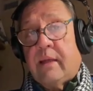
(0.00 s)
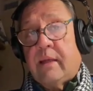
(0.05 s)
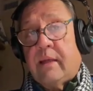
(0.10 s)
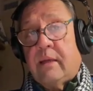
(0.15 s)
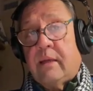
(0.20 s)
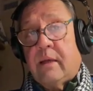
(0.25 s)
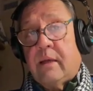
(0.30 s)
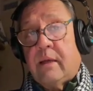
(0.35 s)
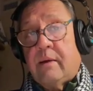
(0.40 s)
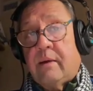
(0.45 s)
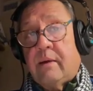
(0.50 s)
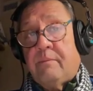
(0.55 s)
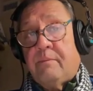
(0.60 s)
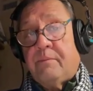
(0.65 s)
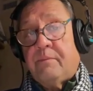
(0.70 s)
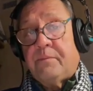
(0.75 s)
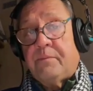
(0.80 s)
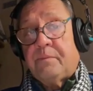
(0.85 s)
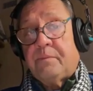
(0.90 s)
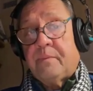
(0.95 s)

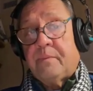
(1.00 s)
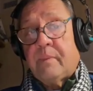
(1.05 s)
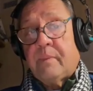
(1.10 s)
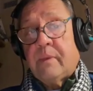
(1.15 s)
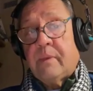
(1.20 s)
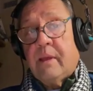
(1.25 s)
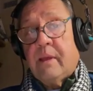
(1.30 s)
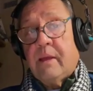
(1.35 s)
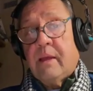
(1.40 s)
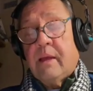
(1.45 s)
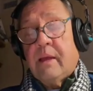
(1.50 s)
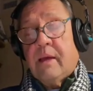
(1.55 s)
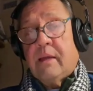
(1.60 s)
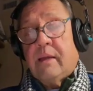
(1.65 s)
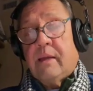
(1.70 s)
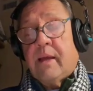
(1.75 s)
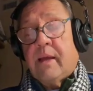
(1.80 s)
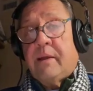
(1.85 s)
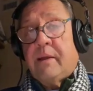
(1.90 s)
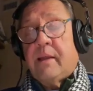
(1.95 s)
And
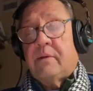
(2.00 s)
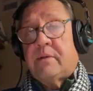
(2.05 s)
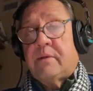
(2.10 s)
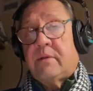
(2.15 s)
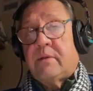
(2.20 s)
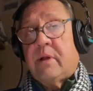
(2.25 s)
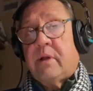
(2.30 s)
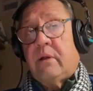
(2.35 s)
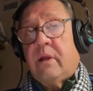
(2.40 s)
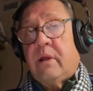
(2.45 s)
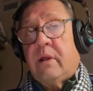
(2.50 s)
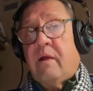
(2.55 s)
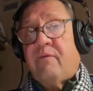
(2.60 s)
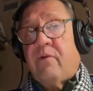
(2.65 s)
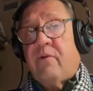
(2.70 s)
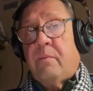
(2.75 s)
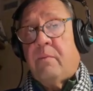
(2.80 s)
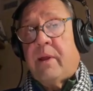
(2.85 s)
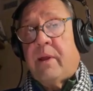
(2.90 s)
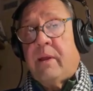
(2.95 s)
not necessarily
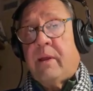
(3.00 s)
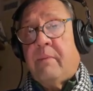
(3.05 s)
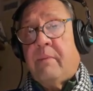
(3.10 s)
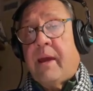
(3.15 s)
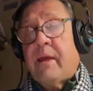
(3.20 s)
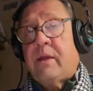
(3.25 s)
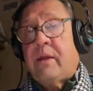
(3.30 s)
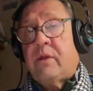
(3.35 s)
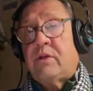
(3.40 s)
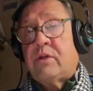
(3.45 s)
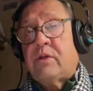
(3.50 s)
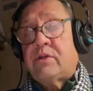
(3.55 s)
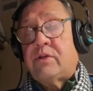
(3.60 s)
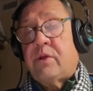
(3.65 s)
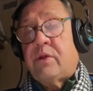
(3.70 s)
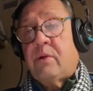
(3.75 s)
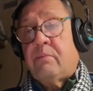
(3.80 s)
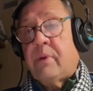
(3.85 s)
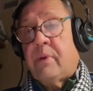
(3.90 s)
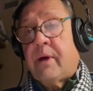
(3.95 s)
everybody manages
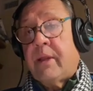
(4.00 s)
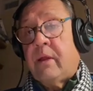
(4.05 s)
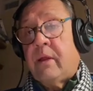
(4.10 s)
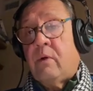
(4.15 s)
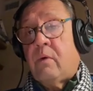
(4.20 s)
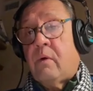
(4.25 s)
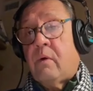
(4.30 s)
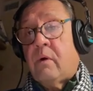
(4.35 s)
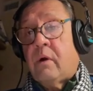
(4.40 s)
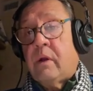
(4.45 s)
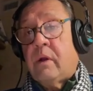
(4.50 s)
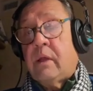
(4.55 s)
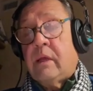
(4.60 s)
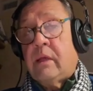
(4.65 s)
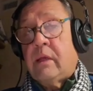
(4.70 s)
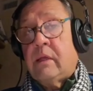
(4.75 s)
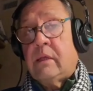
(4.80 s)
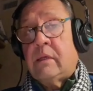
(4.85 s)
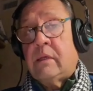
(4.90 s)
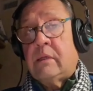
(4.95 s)
their money or
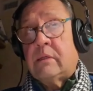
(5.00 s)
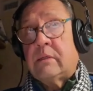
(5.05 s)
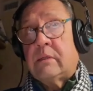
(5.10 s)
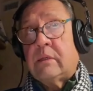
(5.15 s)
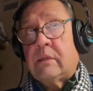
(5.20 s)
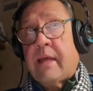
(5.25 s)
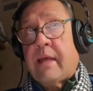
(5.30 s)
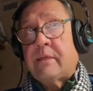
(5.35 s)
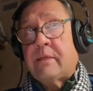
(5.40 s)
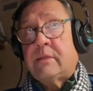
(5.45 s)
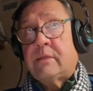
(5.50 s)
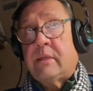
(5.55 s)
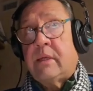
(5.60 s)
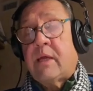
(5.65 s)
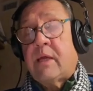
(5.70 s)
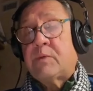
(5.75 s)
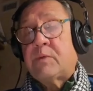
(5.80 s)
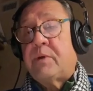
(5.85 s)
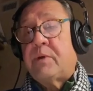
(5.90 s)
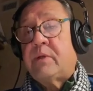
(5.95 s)
has the
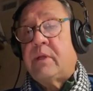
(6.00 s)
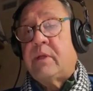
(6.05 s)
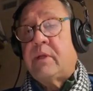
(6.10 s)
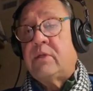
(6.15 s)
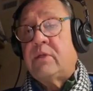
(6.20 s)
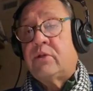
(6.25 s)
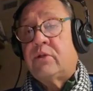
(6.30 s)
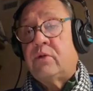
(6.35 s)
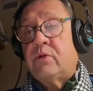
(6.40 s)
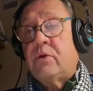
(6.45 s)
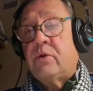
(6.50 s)
expertise to